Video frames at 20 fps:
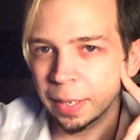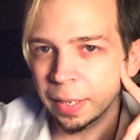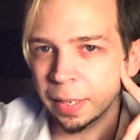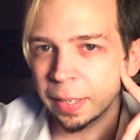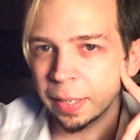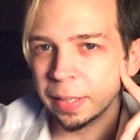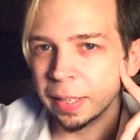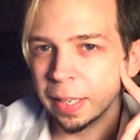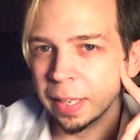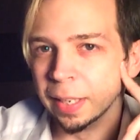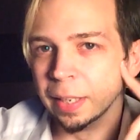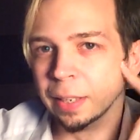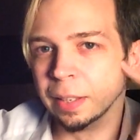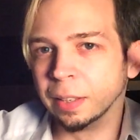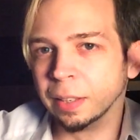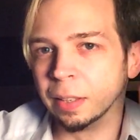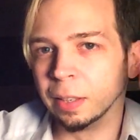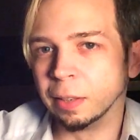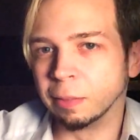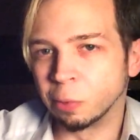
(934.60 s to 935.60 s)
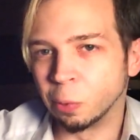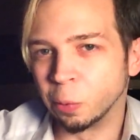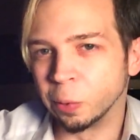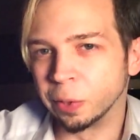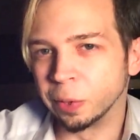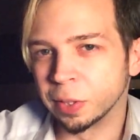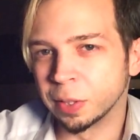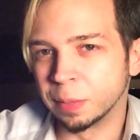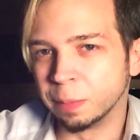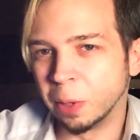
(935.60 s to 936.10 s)
And then, of
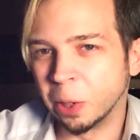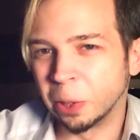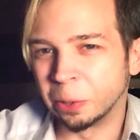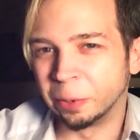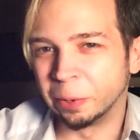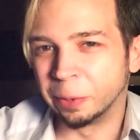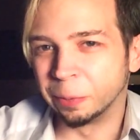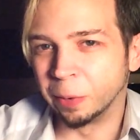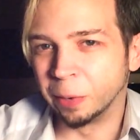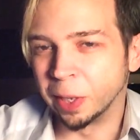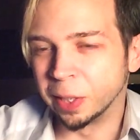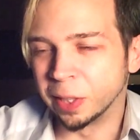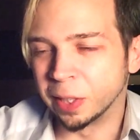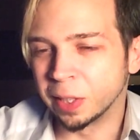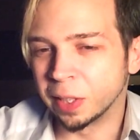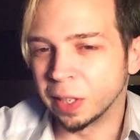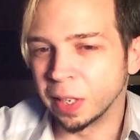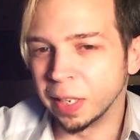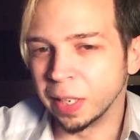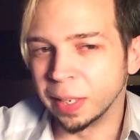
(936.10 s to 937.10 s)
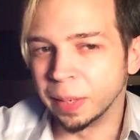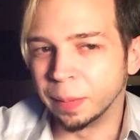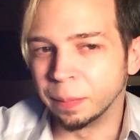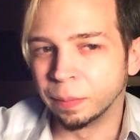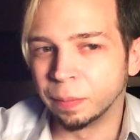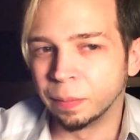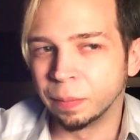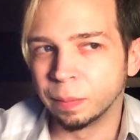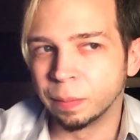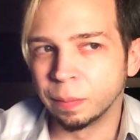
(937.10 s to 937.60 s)
course, Margaret runs
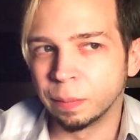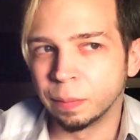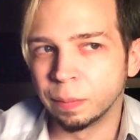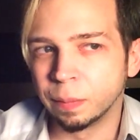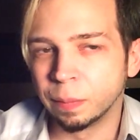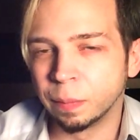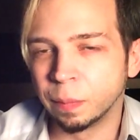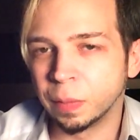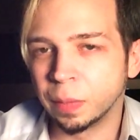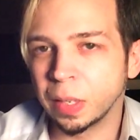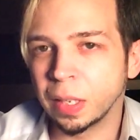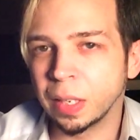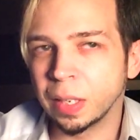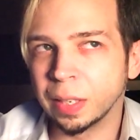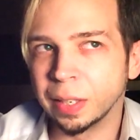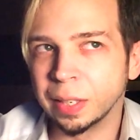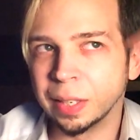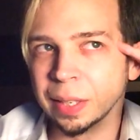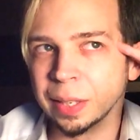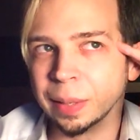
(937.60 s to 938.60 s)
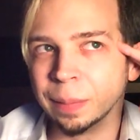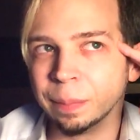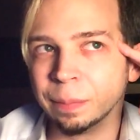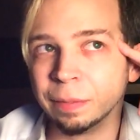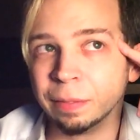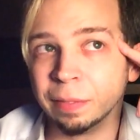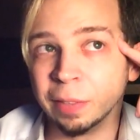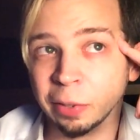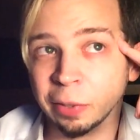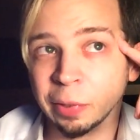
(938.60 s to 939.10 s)
the
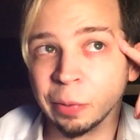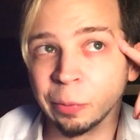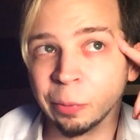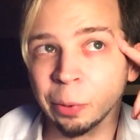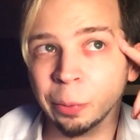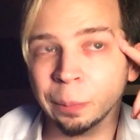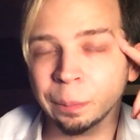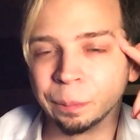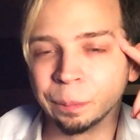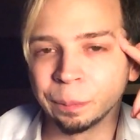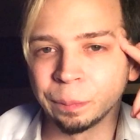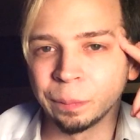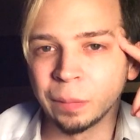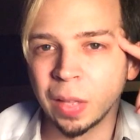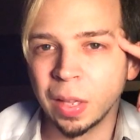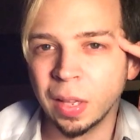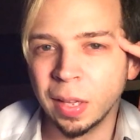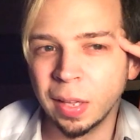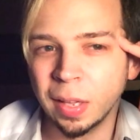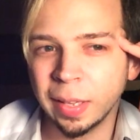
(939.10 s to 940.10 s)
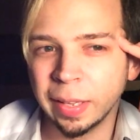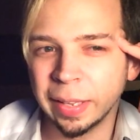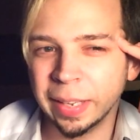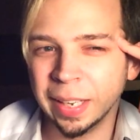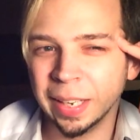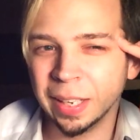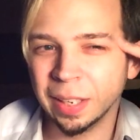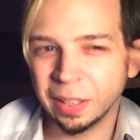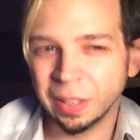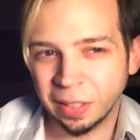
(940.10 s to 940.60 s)
Velvet Room.
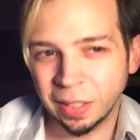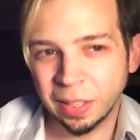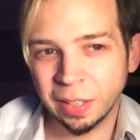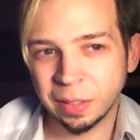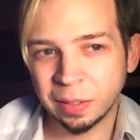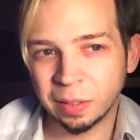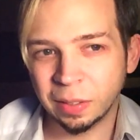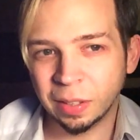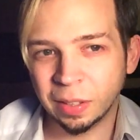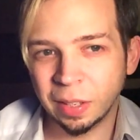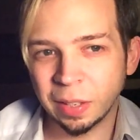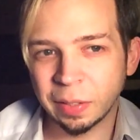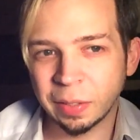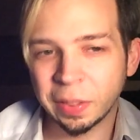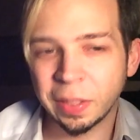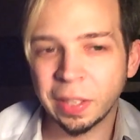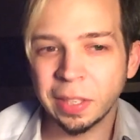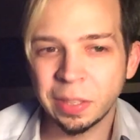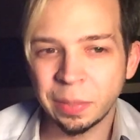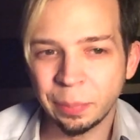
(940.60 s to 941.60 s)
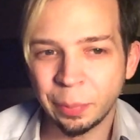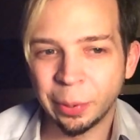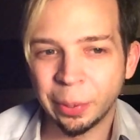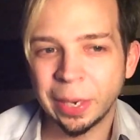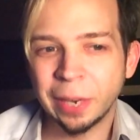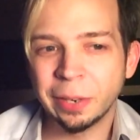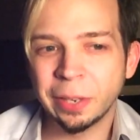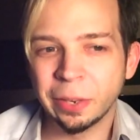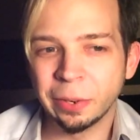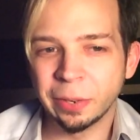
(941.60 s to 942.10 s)
And a thing to
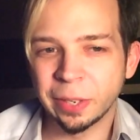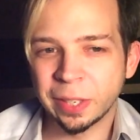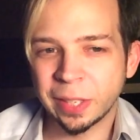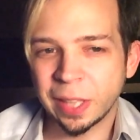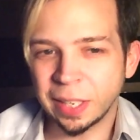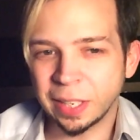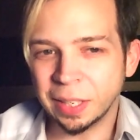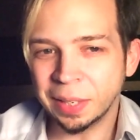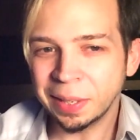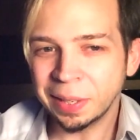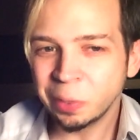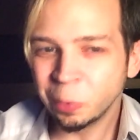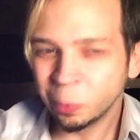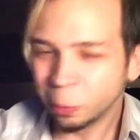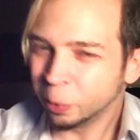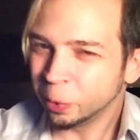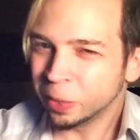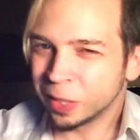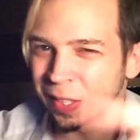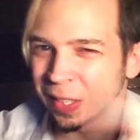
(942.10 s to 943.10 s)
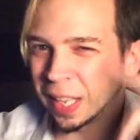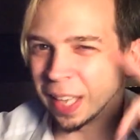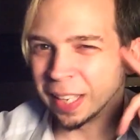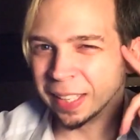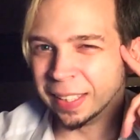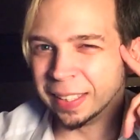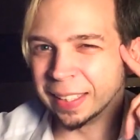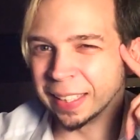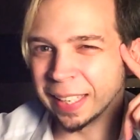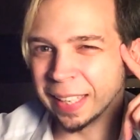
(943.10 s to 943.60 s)
point out here is that Igor is
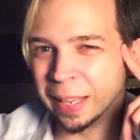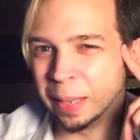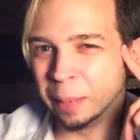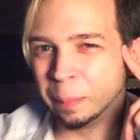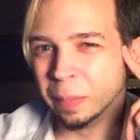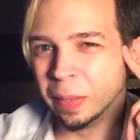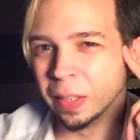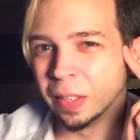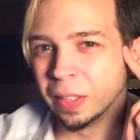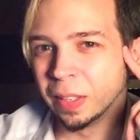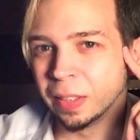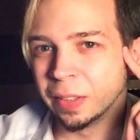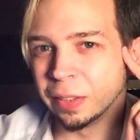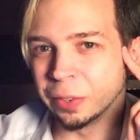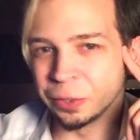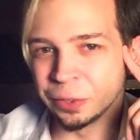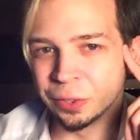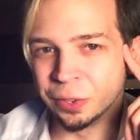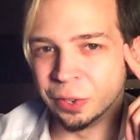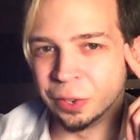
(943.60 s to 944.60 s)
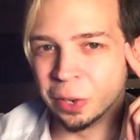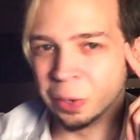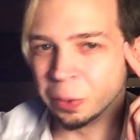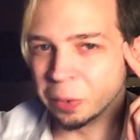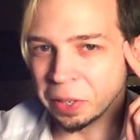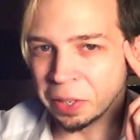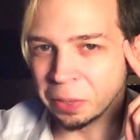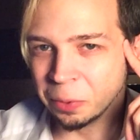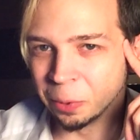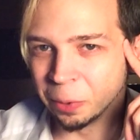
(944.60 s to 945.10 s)
not in the game. There's
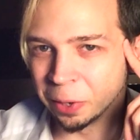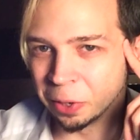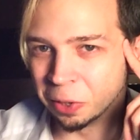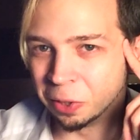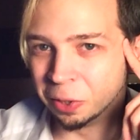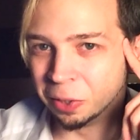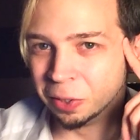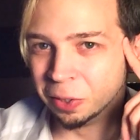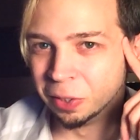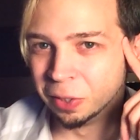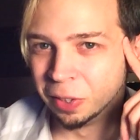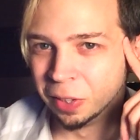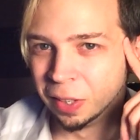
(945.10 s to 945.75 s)
no Igor at all.